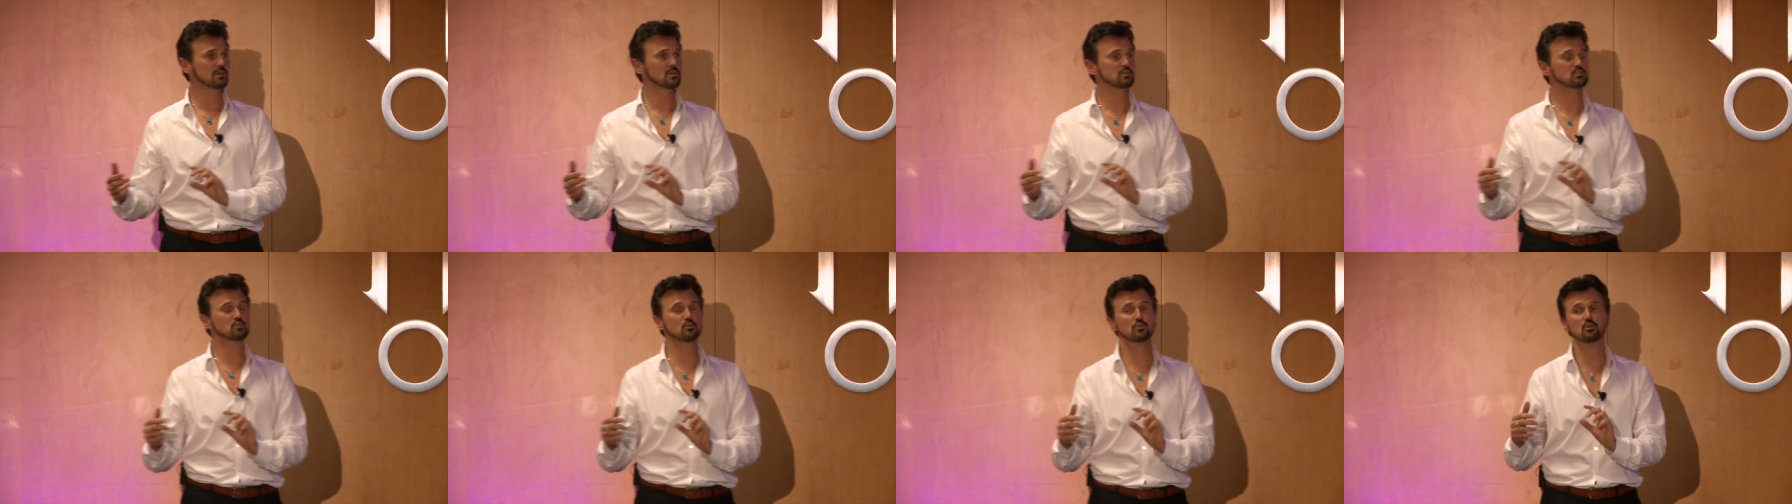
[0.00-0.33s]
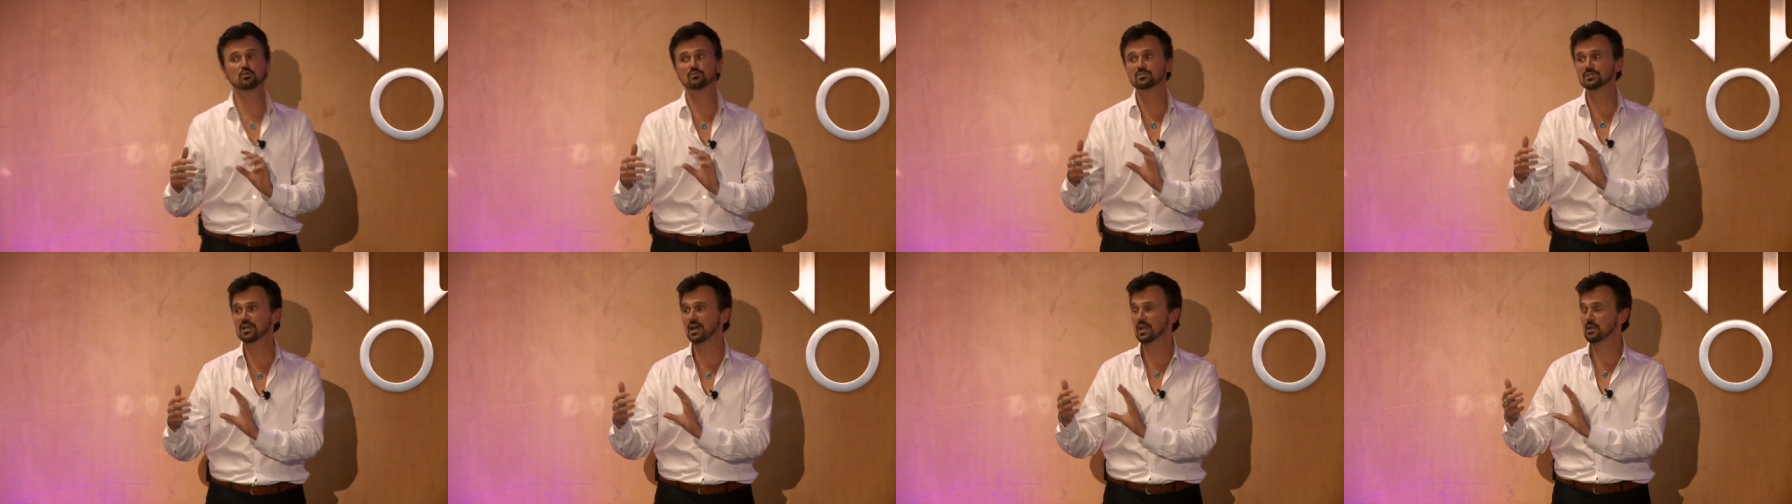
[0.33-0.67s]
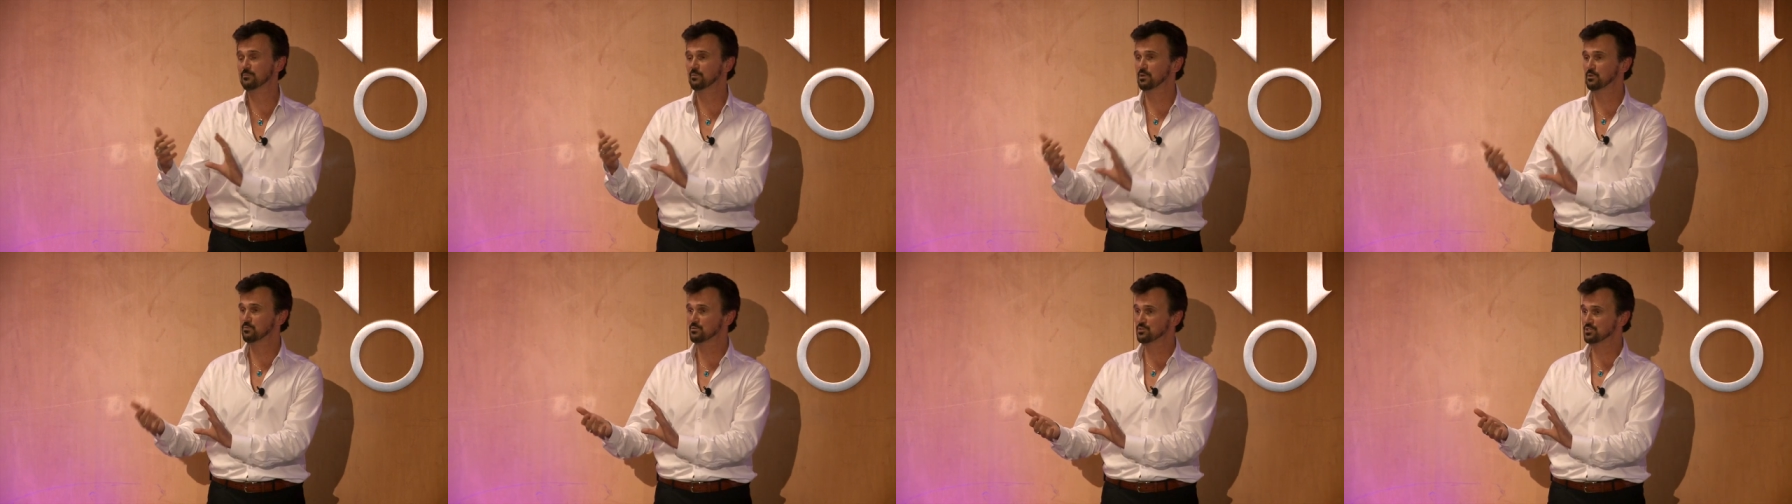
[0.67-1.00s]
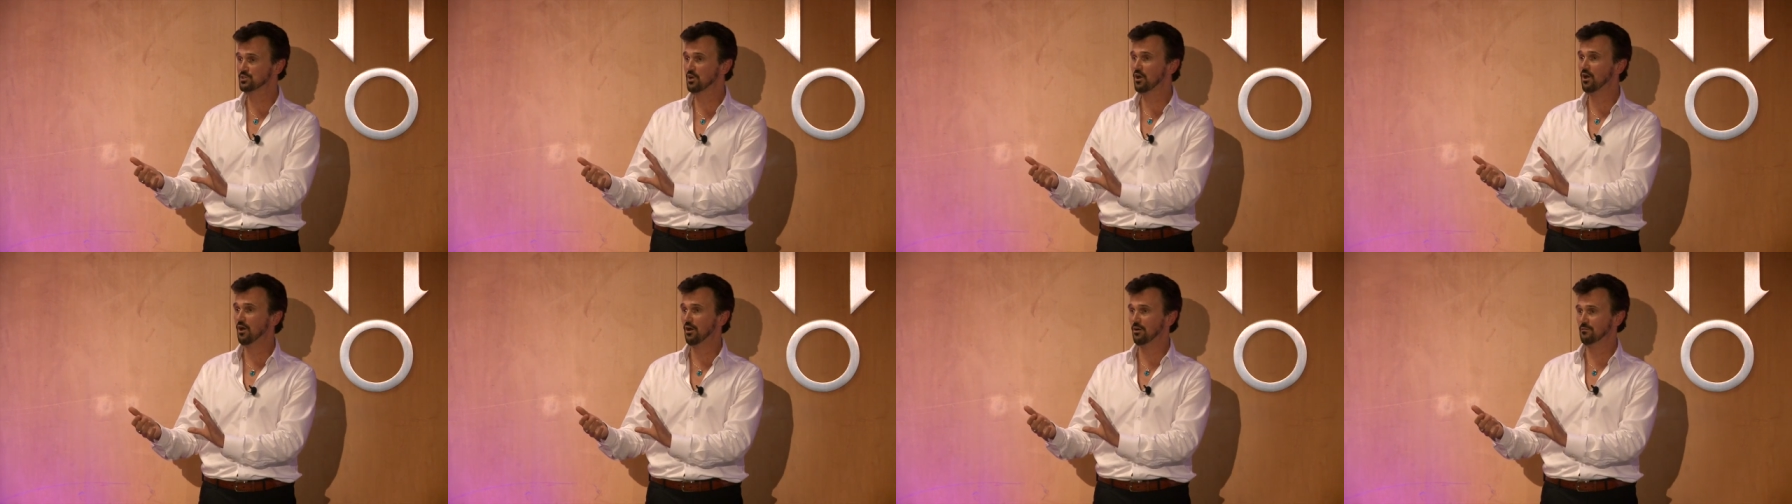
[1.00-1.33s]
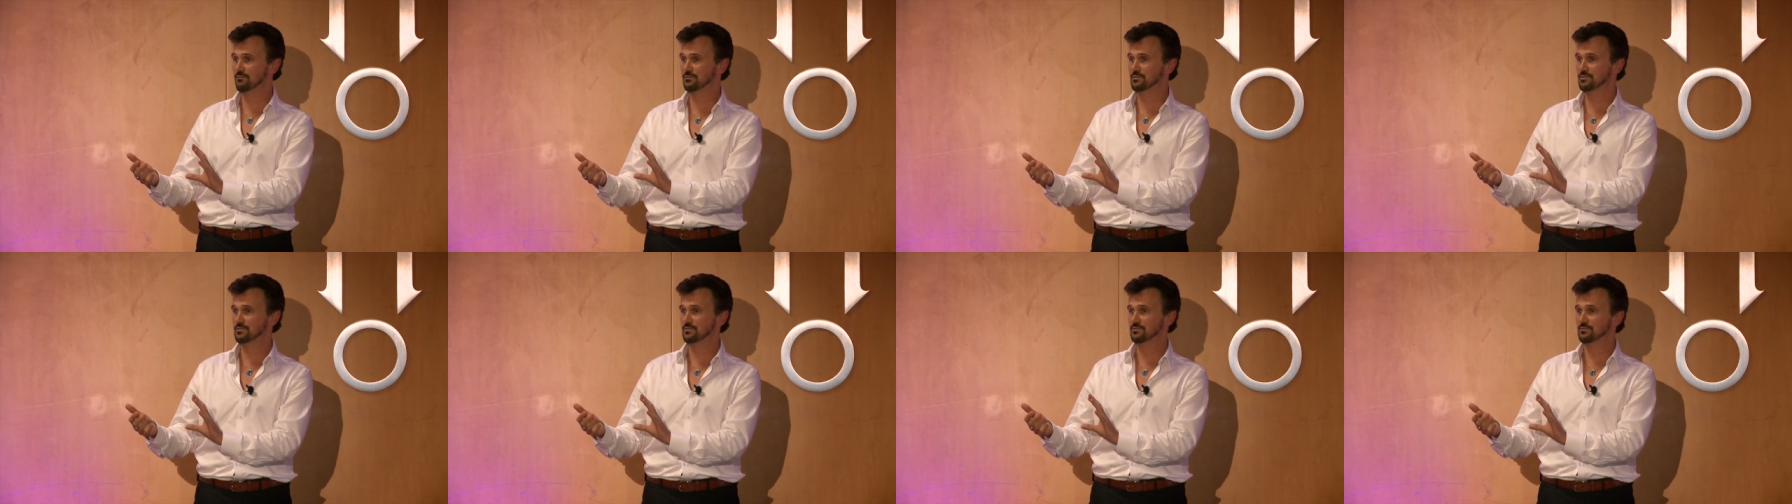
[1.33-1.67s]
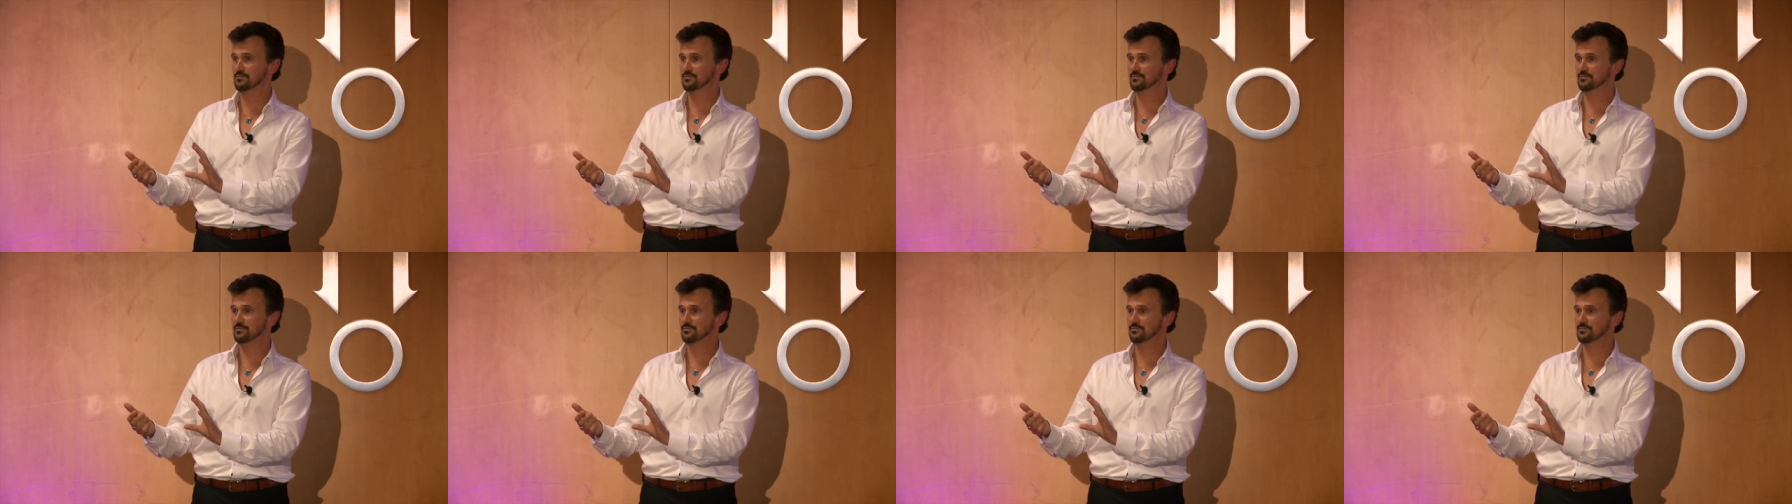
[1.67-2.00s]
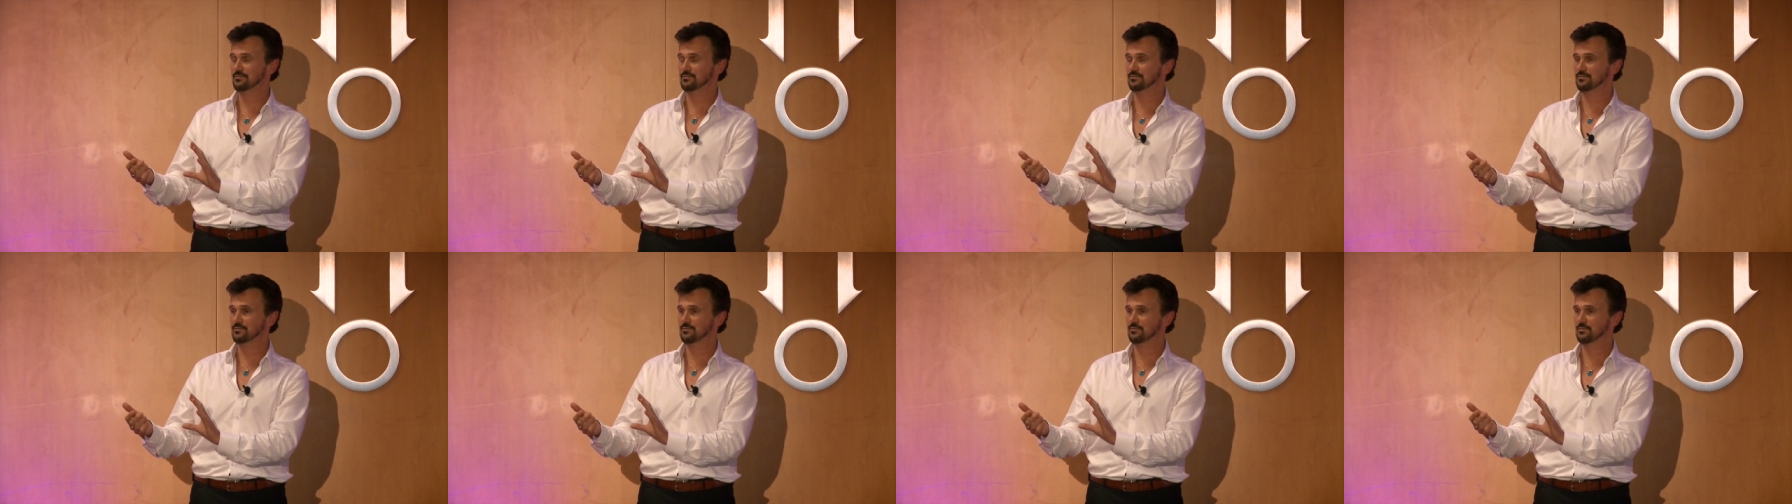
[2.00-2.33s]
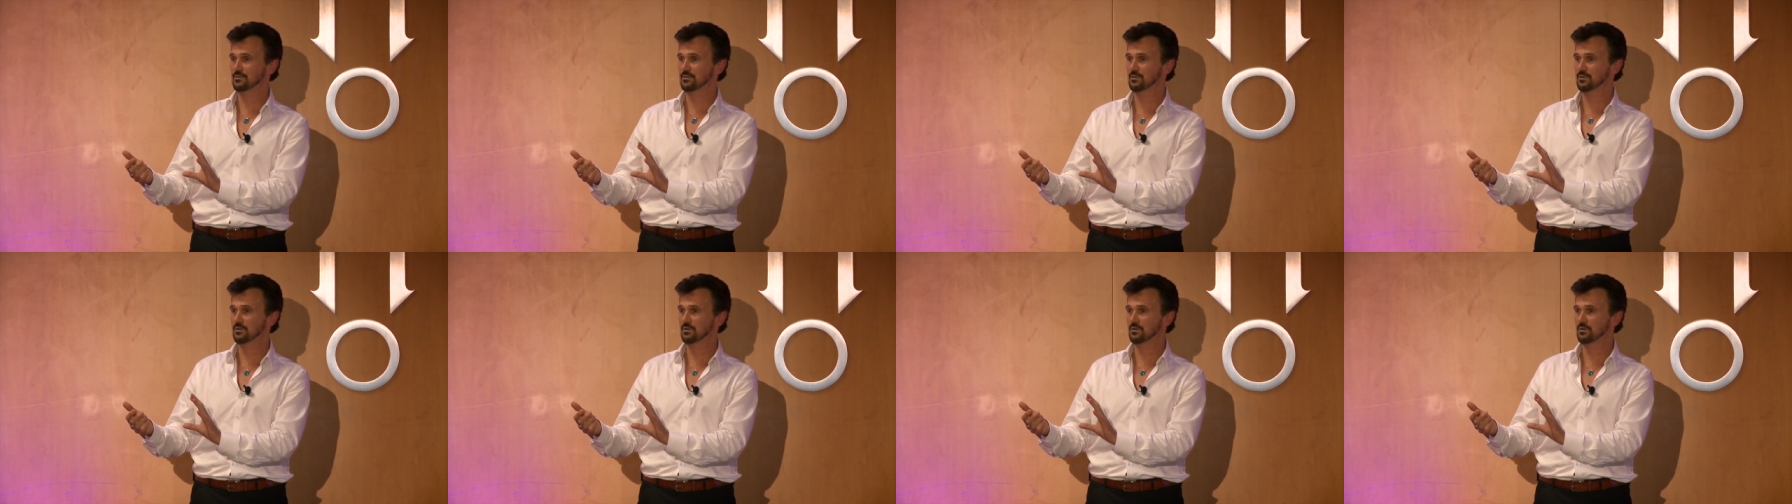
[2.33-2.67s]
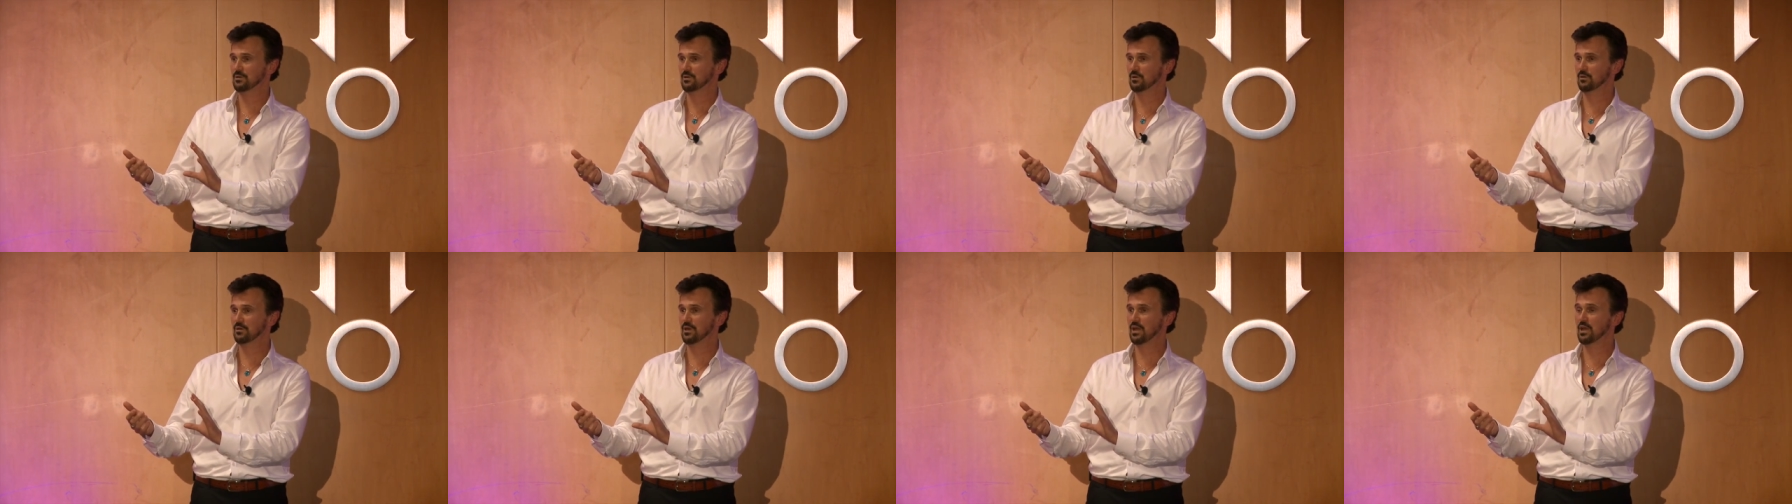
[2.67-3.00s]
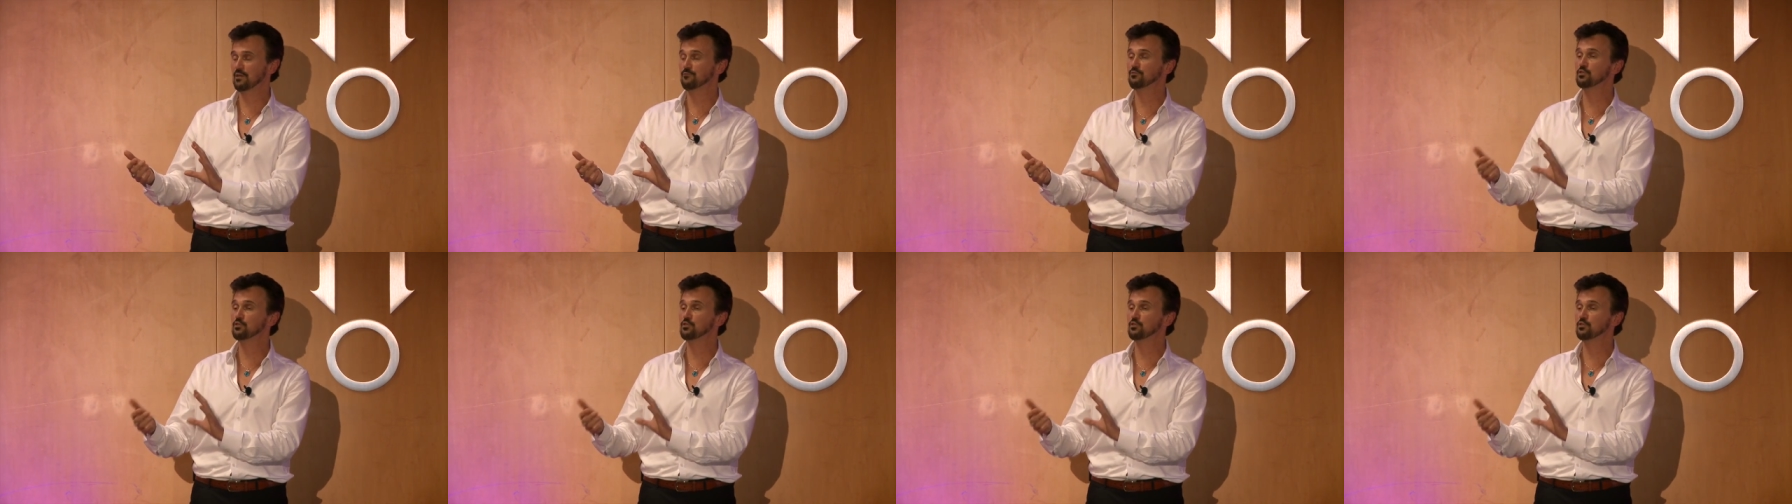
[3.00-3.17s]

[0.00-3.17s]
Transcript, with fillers: So those got to be resolved. Okay,